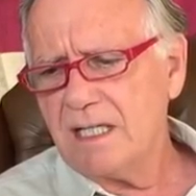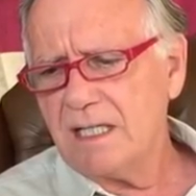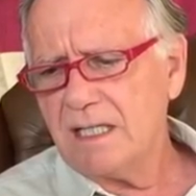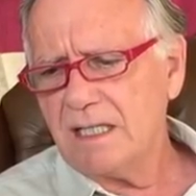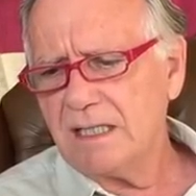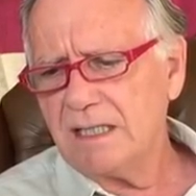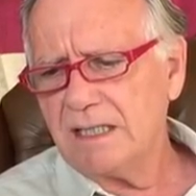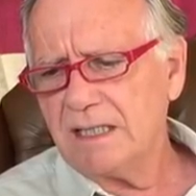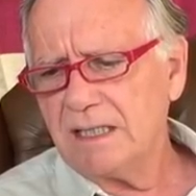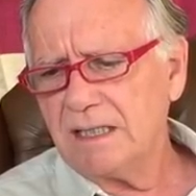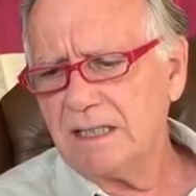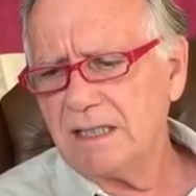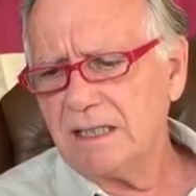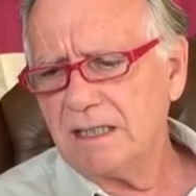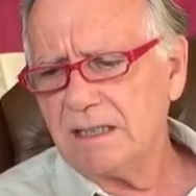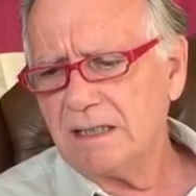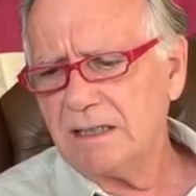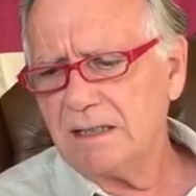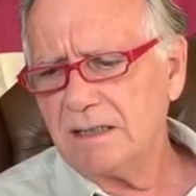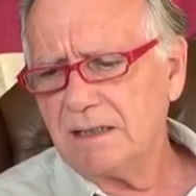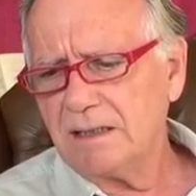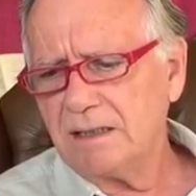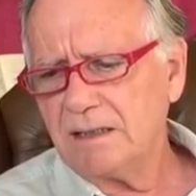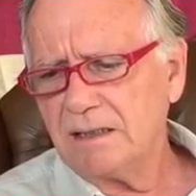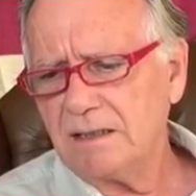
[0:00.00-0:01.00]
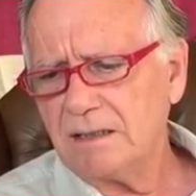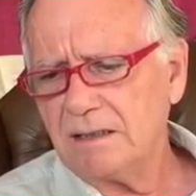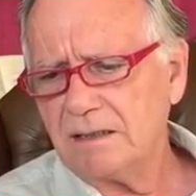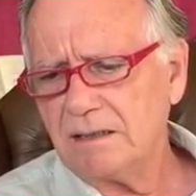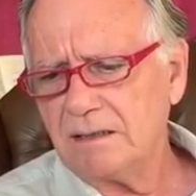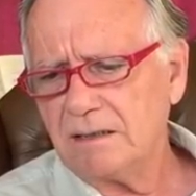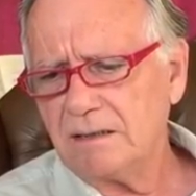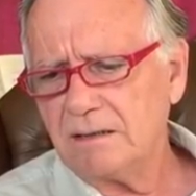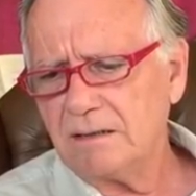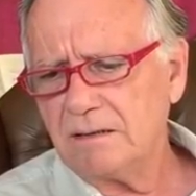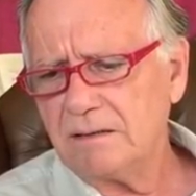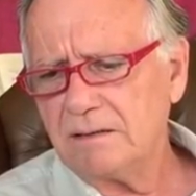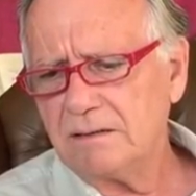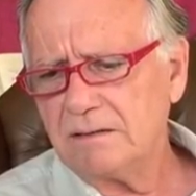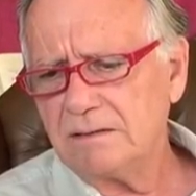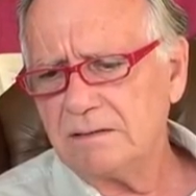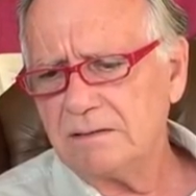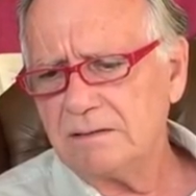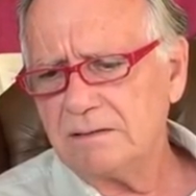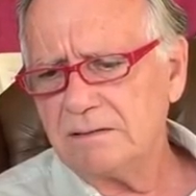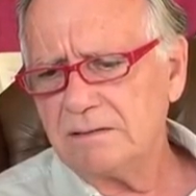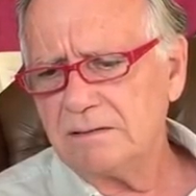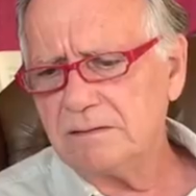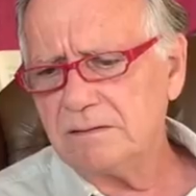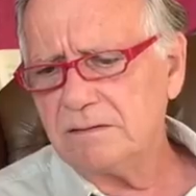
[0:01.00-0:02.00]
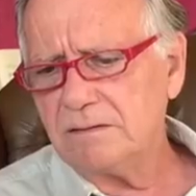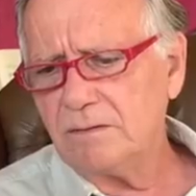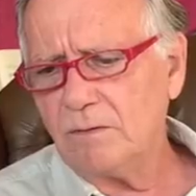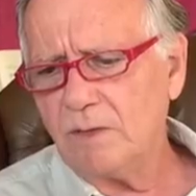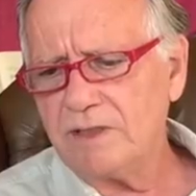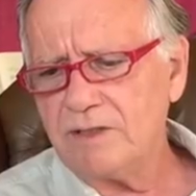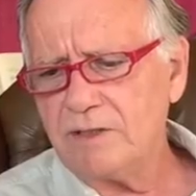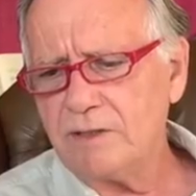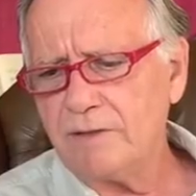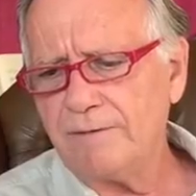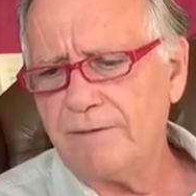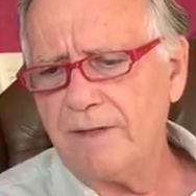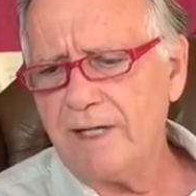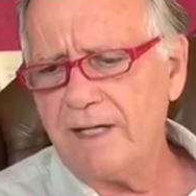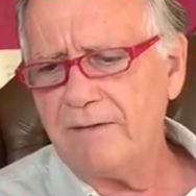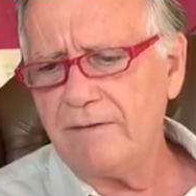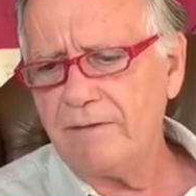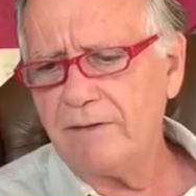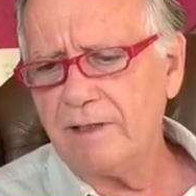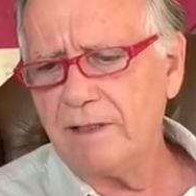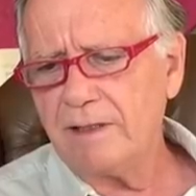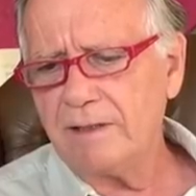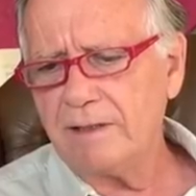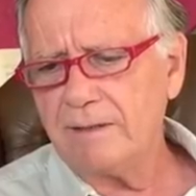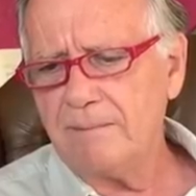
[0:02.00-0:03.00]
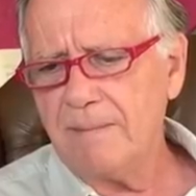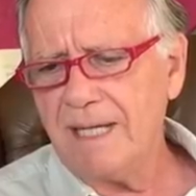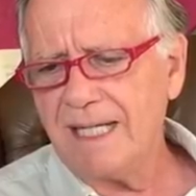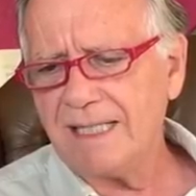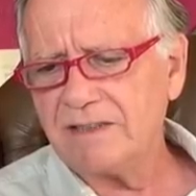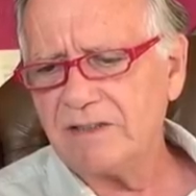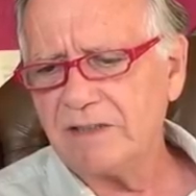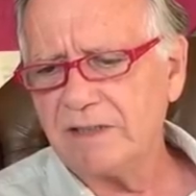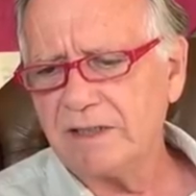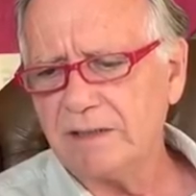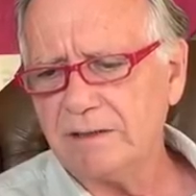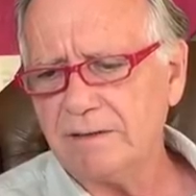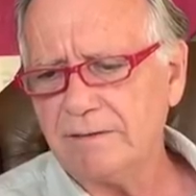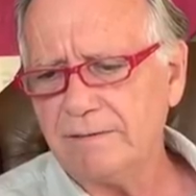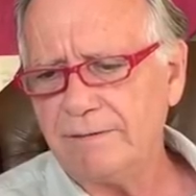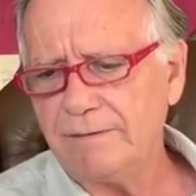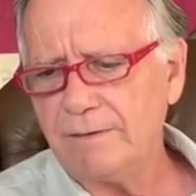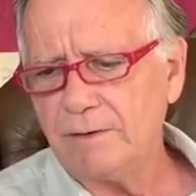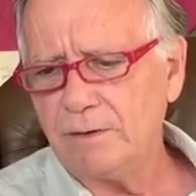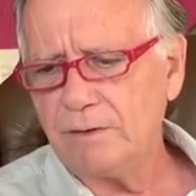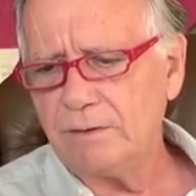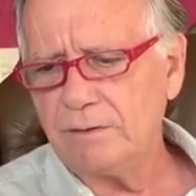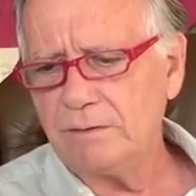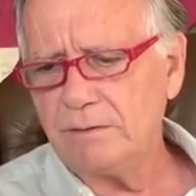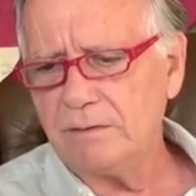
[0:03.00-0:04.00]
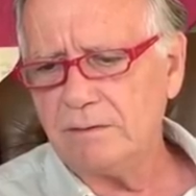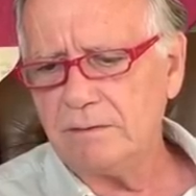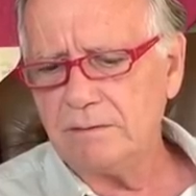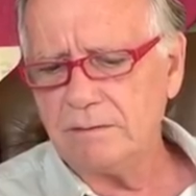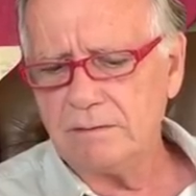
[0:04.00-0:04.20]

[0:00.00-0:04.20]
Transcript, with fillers: Uh, what's your favorite Mexican food?